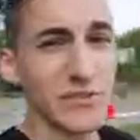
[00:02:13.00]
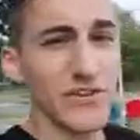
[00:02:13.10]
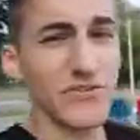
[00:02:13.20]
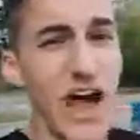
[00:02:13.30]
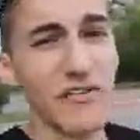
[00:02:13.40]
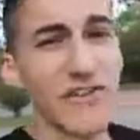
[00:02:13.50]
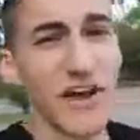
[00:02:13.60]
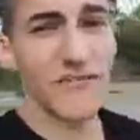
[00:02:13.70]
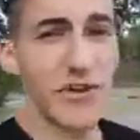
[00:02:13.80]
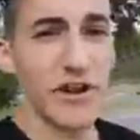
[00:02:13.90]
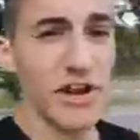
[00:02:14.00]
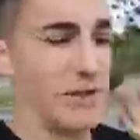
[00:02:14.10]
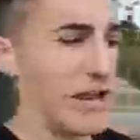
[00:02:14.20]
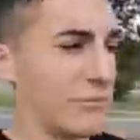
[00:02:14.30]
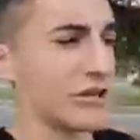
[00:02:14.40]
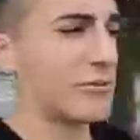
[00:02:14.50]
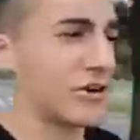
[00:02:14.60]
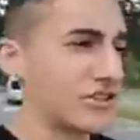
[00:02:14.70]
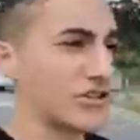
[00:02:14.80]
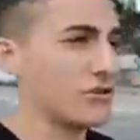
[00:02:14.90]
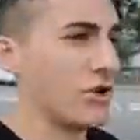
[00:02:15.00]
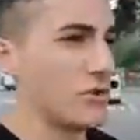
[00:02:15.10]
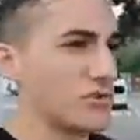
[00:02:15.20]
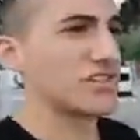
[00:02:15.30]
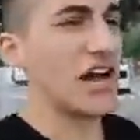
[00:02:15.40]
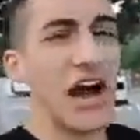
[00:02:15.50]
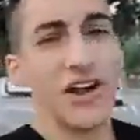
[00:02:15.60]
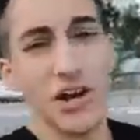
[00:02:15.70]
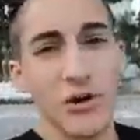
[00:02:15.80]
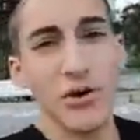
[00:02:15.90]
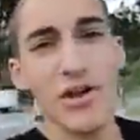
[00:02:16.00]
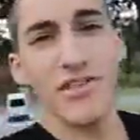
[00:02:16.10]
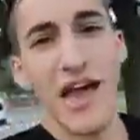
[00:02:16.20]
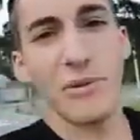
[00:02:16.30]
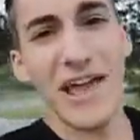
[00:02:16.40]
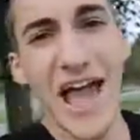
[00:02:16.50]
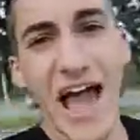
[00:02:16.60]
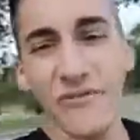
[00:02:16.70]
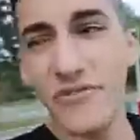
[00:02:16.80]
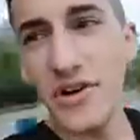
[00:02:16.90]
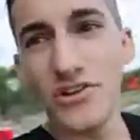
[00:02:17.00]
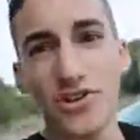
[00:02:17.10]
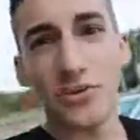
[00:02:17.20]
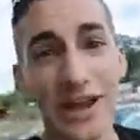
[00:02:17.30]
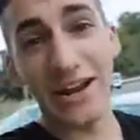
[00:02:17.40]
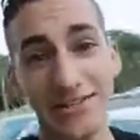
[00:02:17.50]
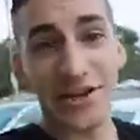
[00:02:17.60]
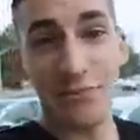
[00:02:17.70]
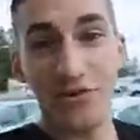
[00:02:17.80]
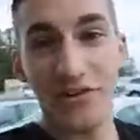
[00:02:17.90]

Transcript: between 5 and 5.30 to meet up with the person who owns the condo that we have, so we gotta start